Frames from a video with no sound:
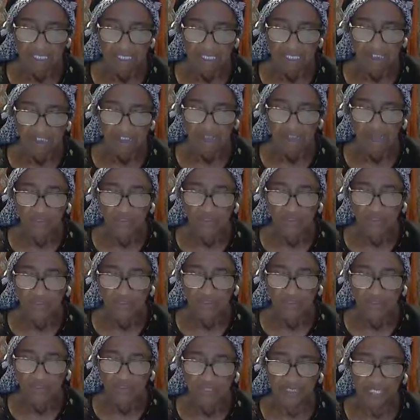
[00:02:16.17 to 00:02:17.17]
to
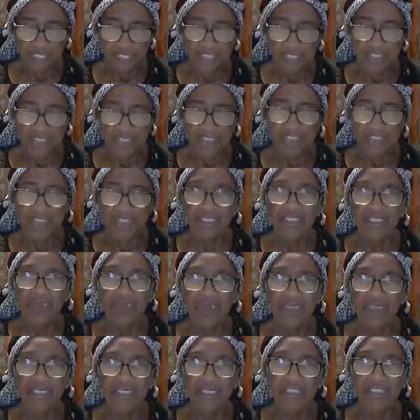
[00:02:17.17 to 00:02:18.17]
betray him
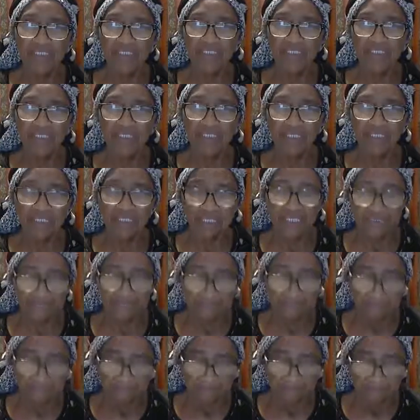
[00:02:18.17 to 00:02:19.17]
unto them.
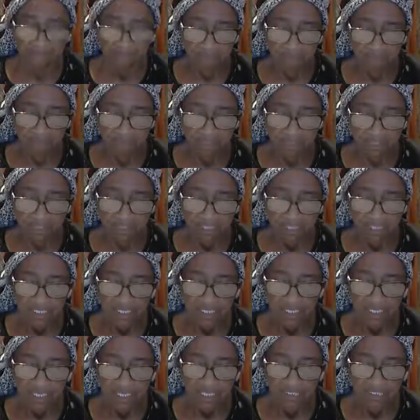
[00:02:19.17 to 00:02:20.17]

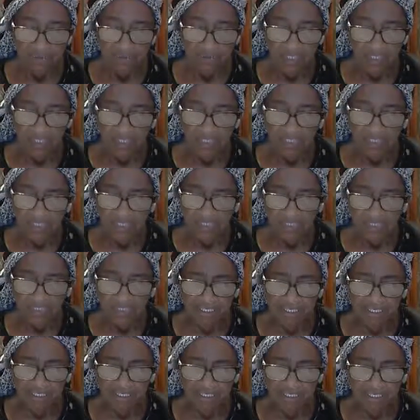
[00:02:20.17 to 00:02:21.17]
And when they
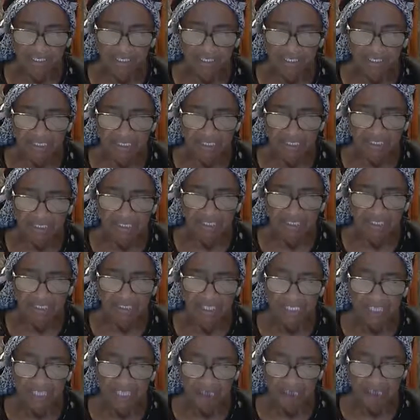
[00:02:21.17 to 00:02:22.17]
heard it,
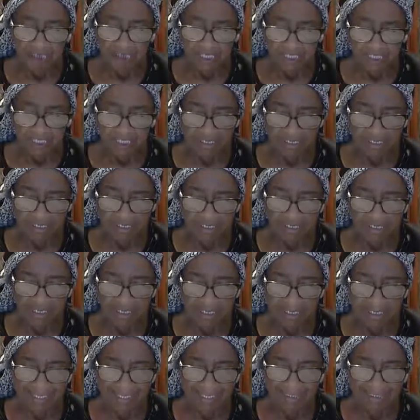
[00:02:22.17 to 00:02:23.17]
they were
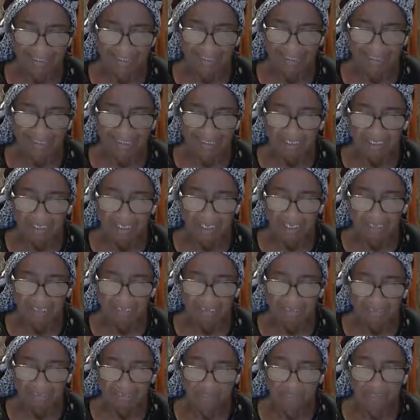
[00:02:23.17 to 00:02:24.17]
glad and
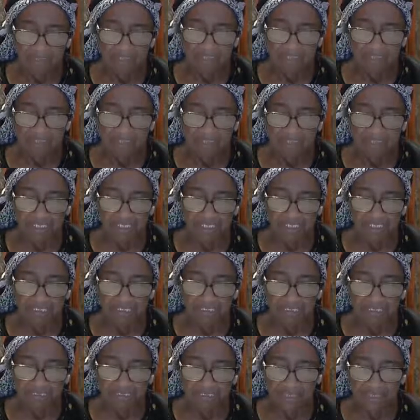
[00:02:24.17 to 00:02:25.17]
promised to give
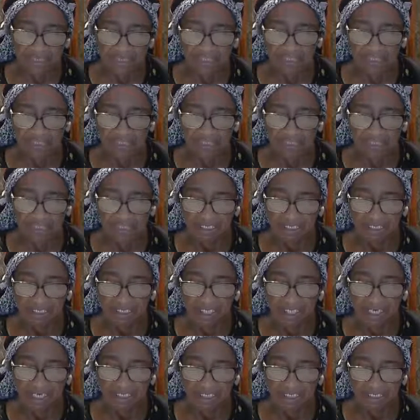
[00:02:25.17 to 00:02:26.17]
him money.
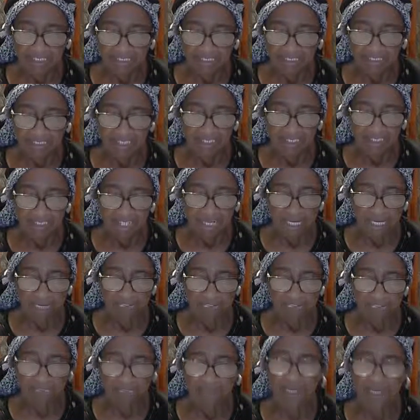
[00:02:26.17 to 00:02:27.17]
And he sought how
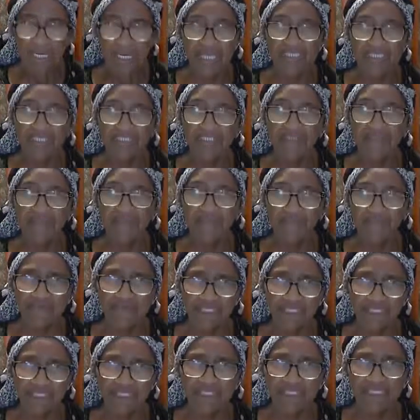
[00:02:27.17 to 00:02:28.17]
he might
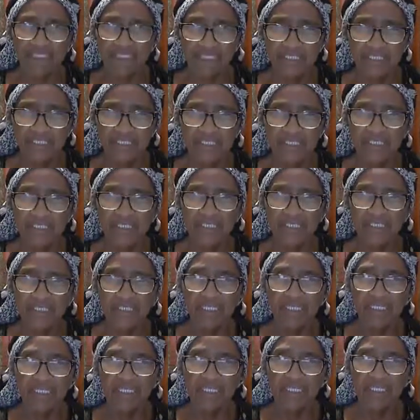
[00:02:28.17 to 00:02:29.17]
conveniently
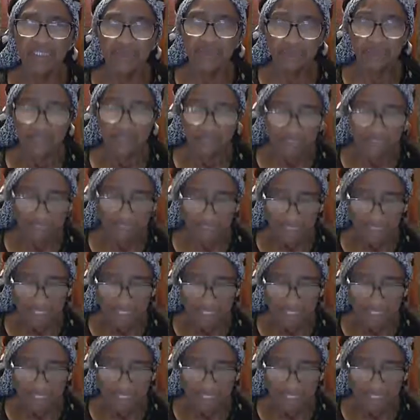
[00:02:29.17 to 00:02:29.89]
betray